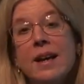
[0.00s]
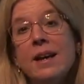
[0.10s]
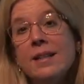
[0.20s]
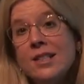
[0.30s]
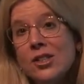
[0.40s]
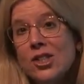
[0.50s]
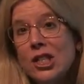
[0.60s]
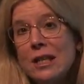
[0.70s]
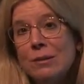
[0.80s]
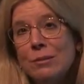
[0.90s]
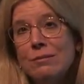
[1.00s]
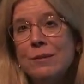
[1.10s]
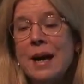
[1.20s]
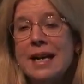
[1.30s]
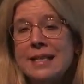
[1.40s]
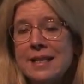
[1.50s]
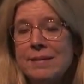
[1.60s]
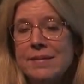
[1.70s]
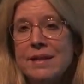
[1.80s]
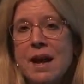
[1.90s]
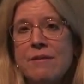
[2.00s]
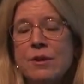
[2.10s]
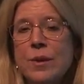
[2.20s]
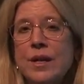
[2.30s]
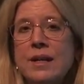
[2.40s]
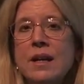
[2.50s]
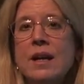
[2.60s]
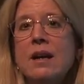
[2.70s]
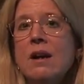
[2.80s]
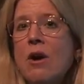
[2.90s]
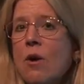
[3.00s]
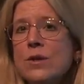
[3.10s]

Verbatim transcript: until she reminds him that everyone, all